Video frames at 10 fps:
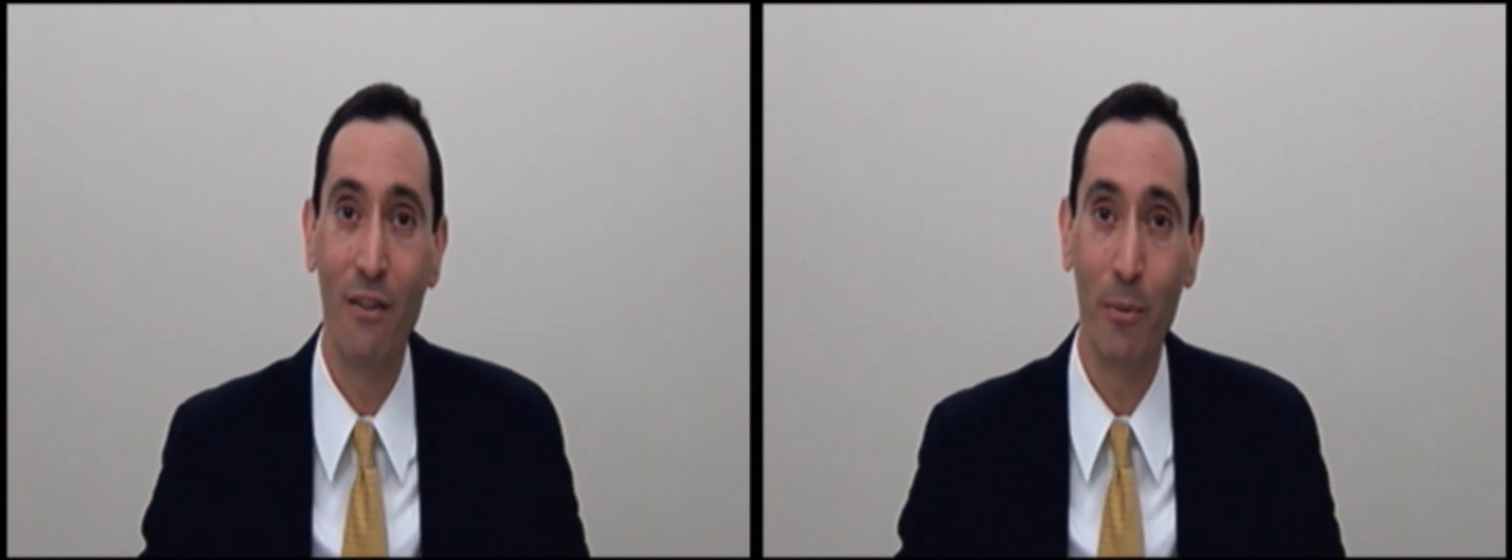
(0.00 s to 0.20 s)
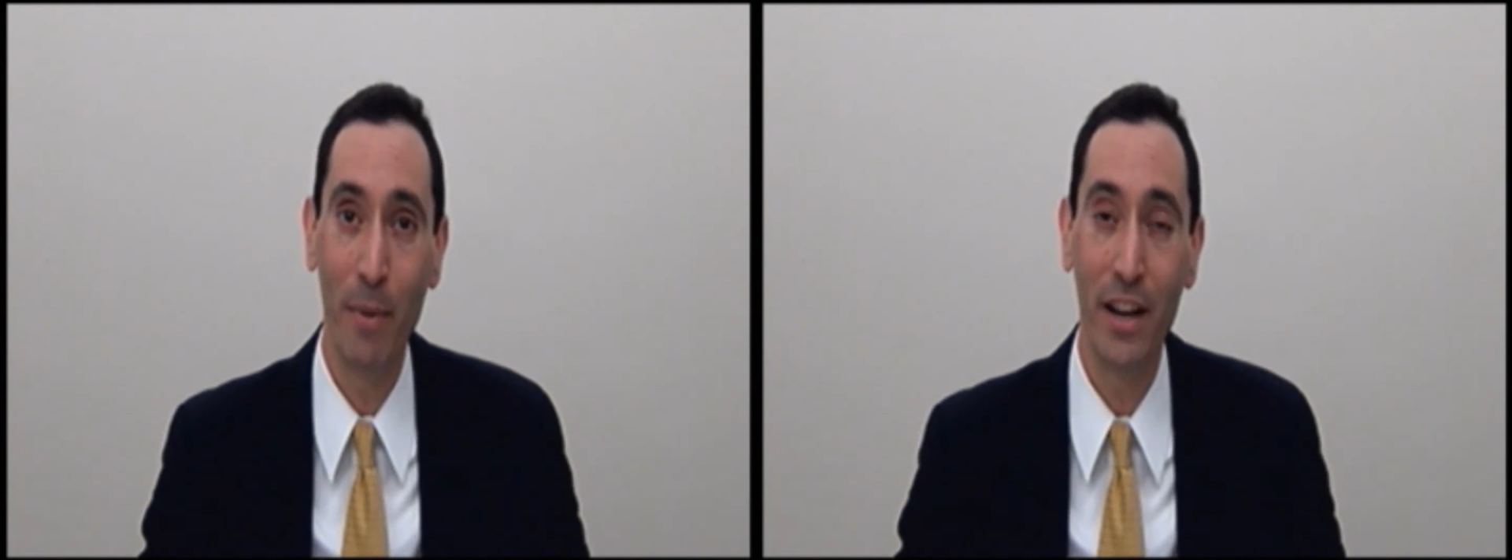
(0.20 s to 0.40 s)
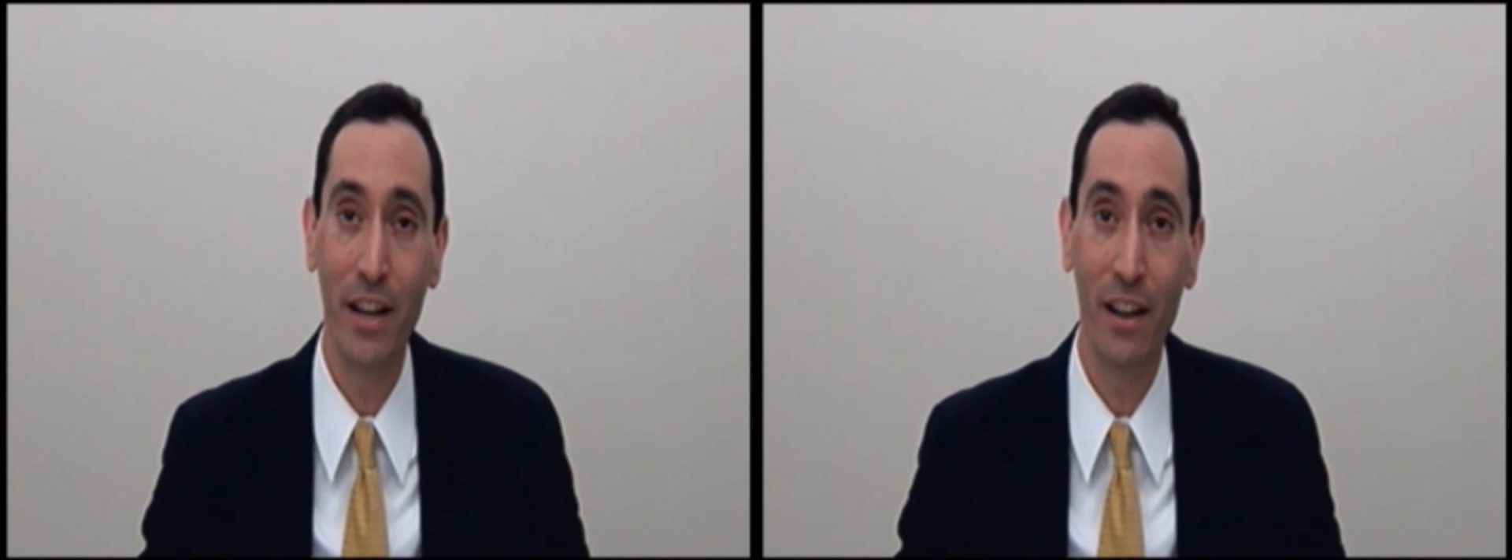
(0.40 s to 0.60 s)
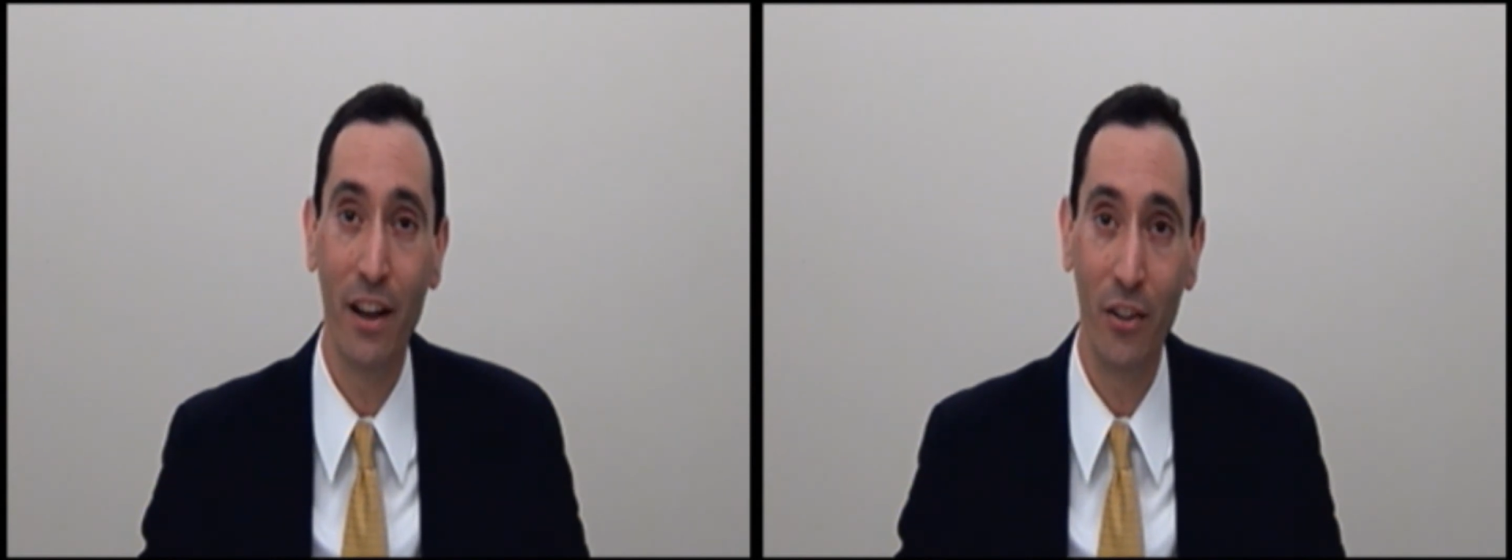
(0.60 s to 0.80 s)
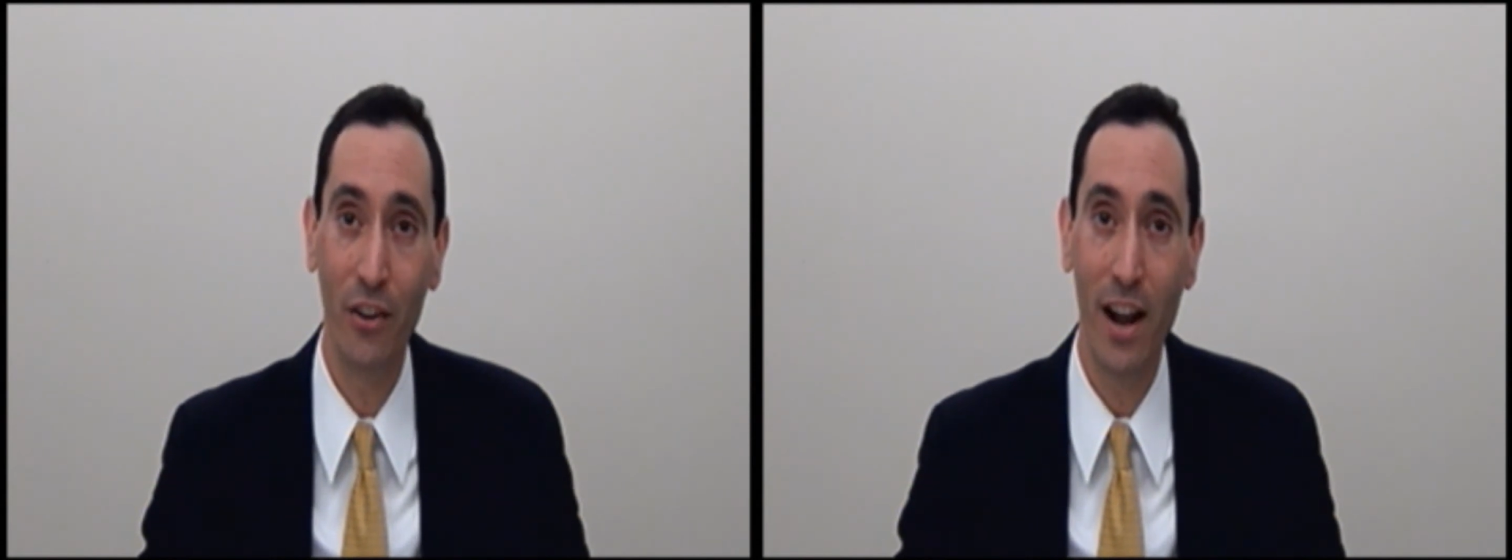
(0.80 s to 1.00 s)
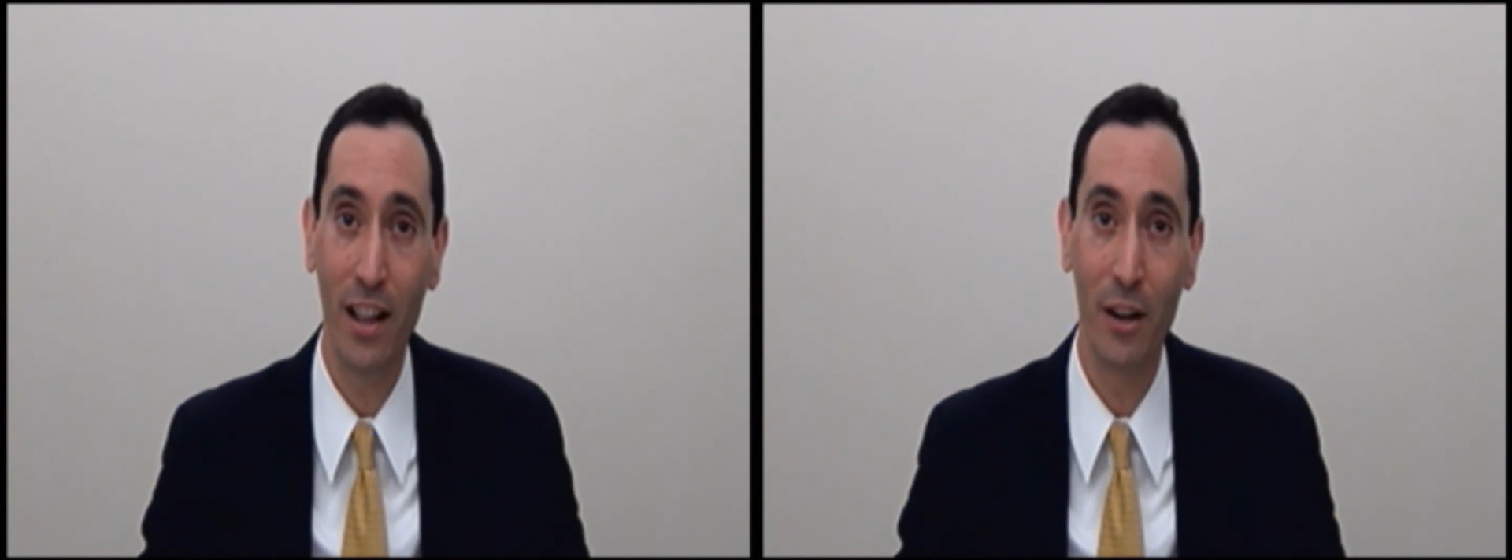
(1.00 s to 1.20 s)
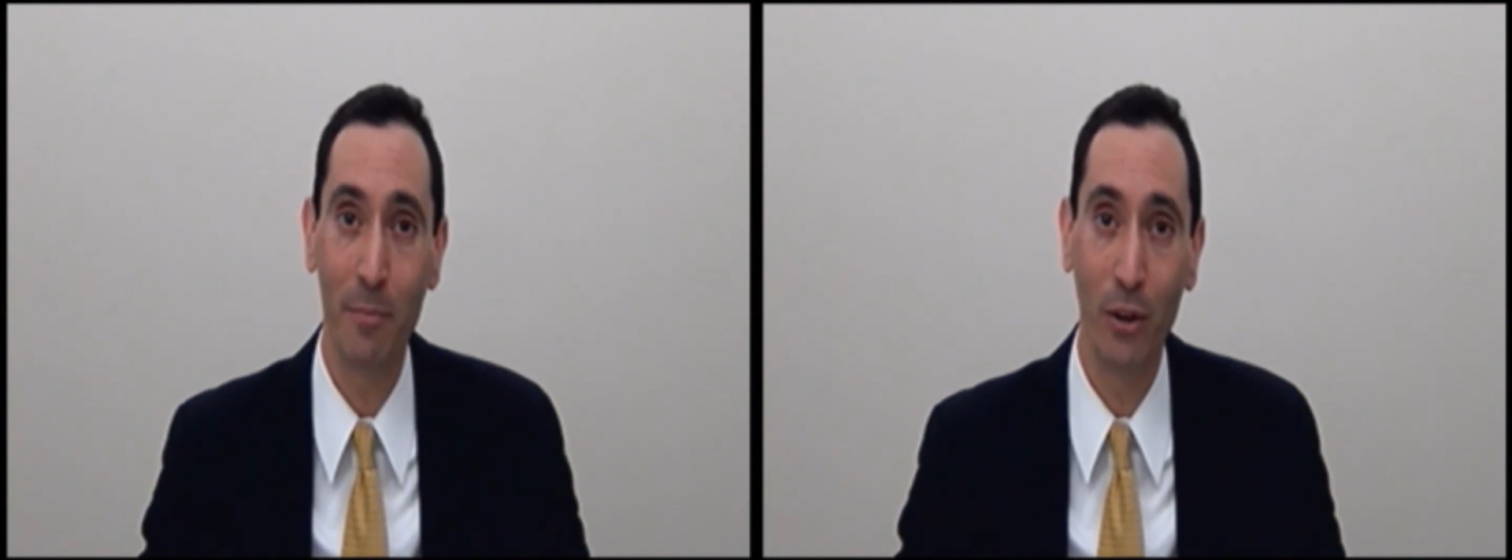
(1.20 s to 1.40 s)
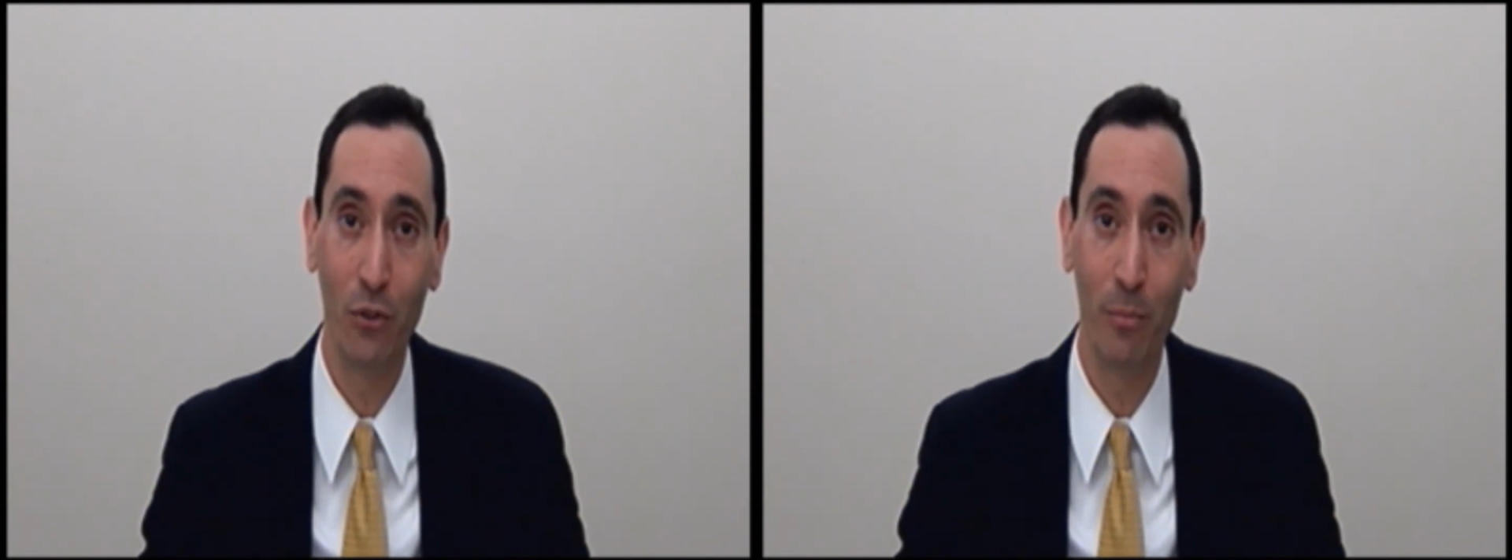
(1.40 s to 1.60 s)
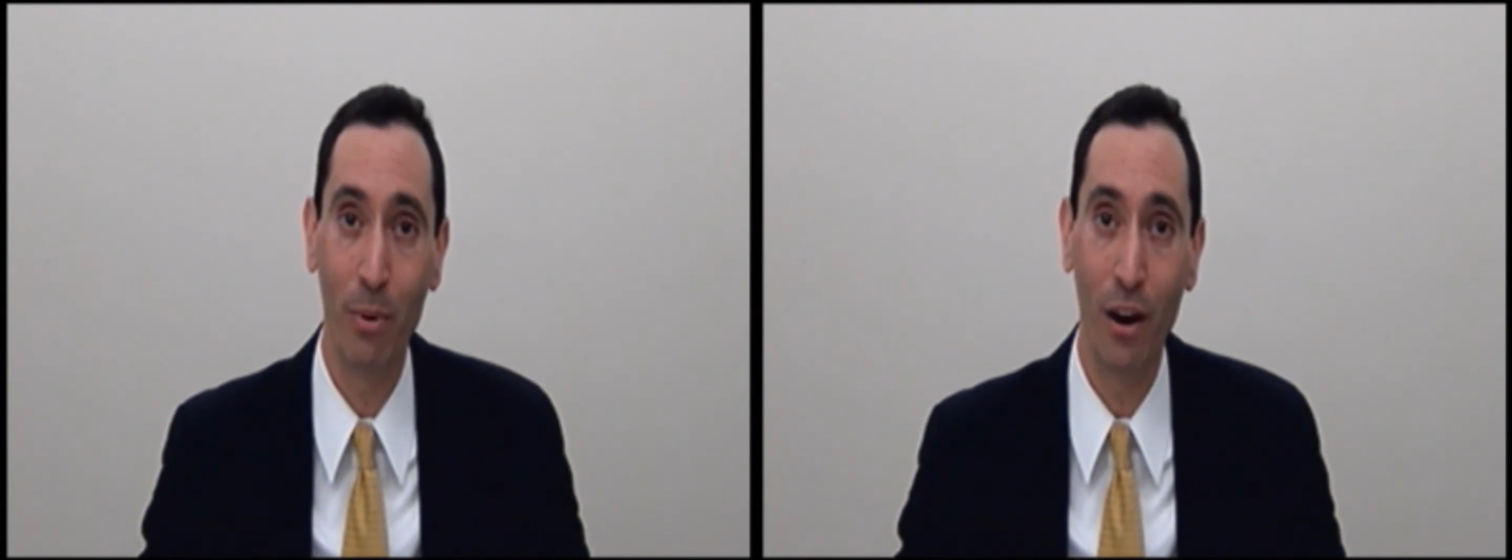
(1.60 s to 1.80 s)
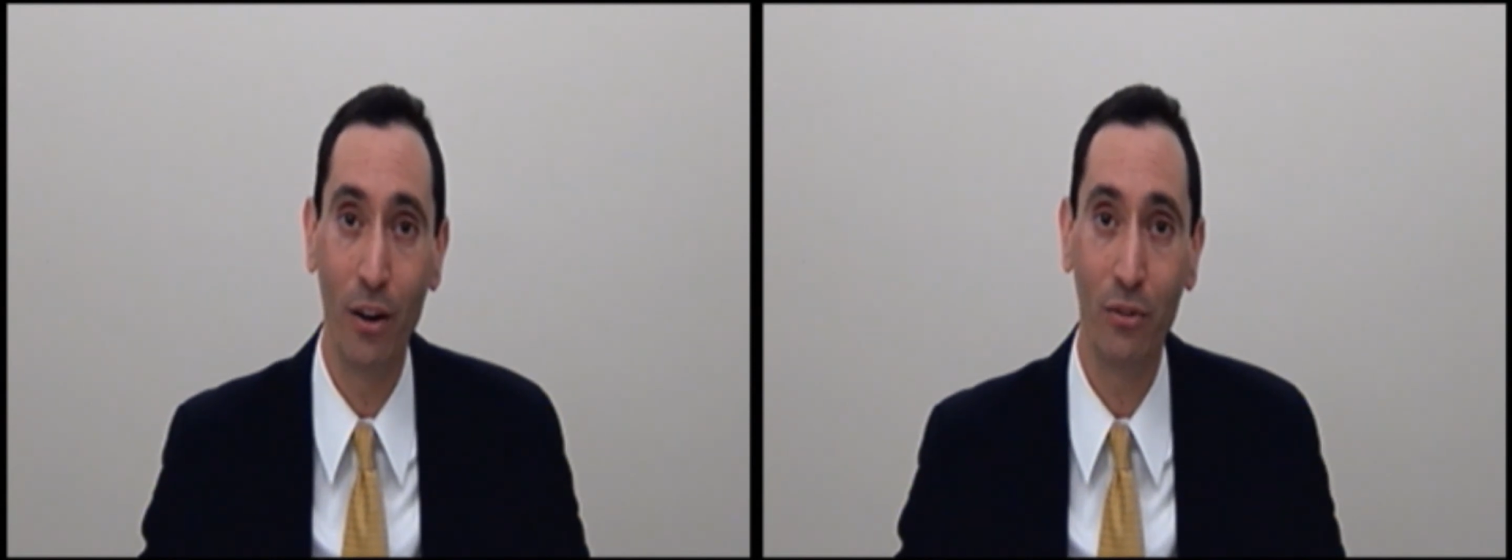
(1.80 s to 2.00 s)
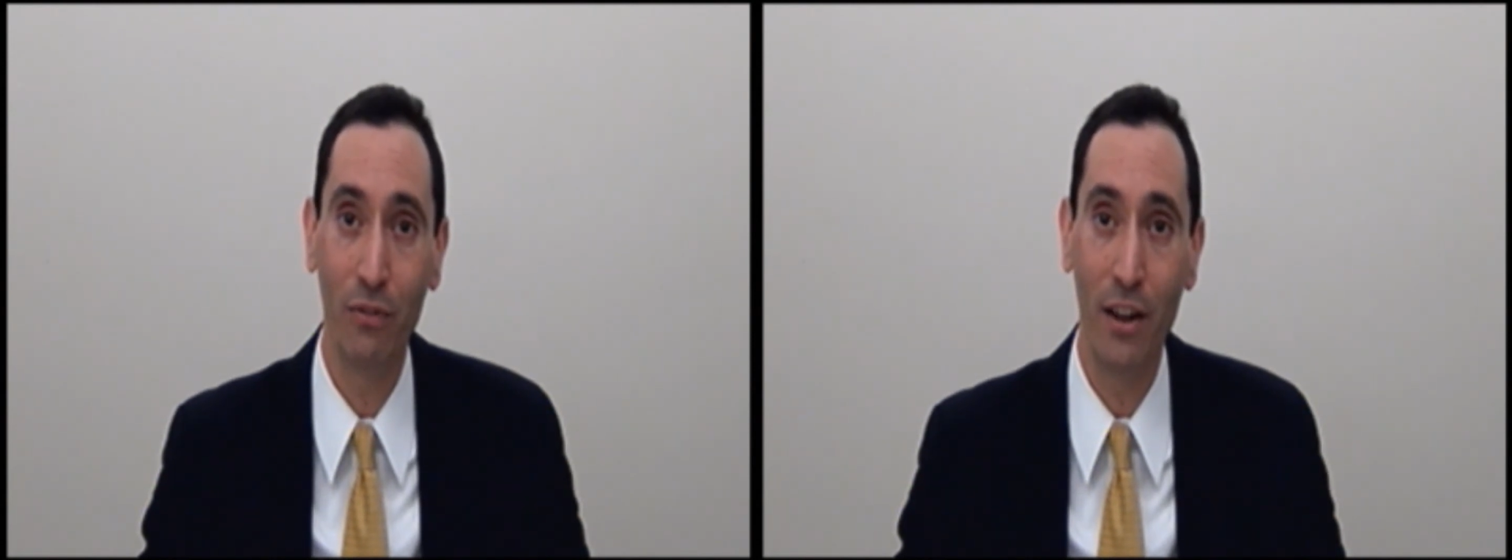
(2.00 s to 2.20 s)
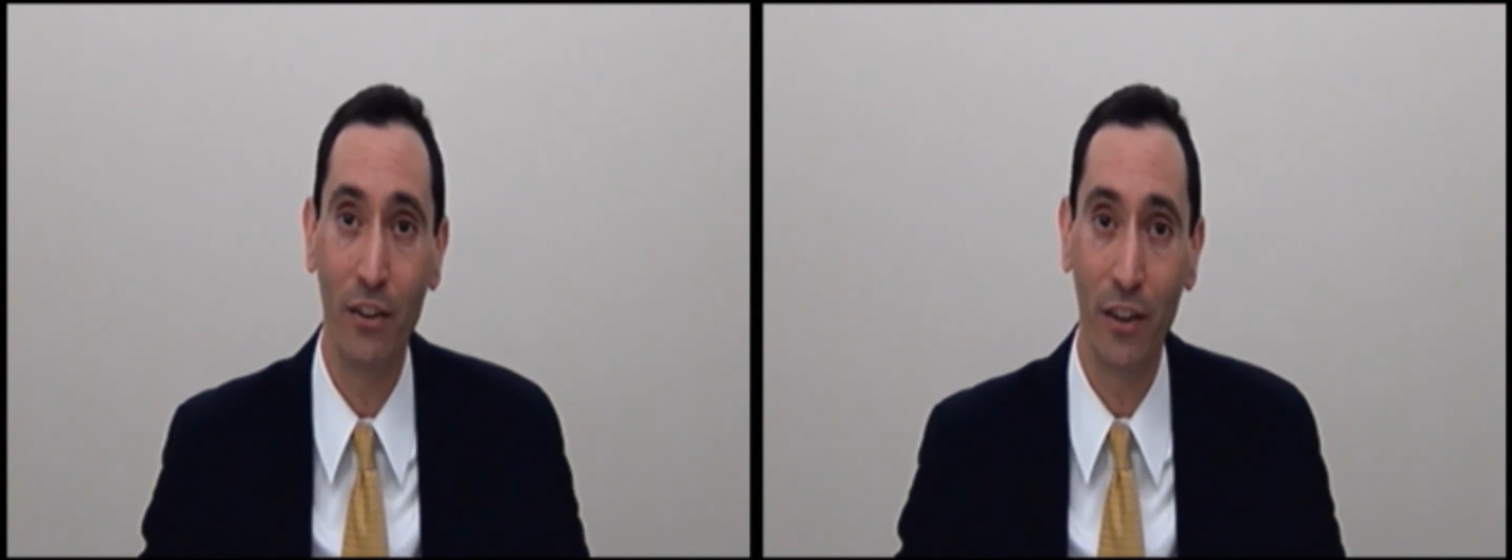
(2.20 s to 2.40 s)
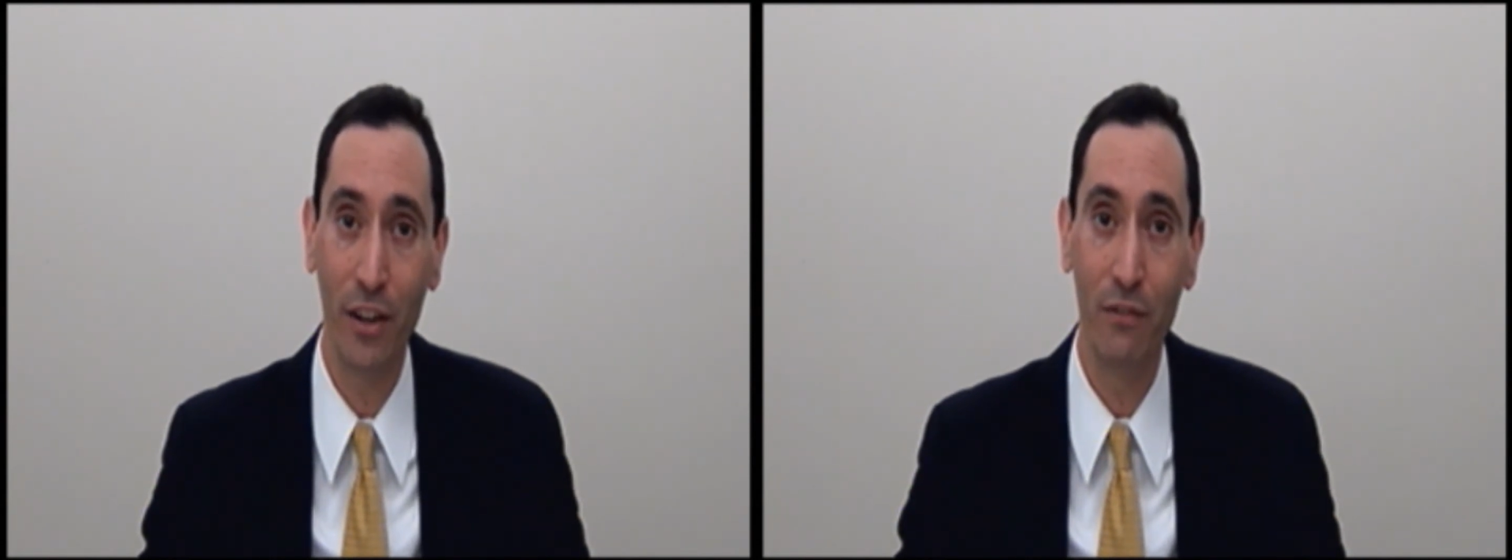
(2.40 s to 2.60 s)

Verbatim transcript: For many, another highlight of Bench and Bar is found in the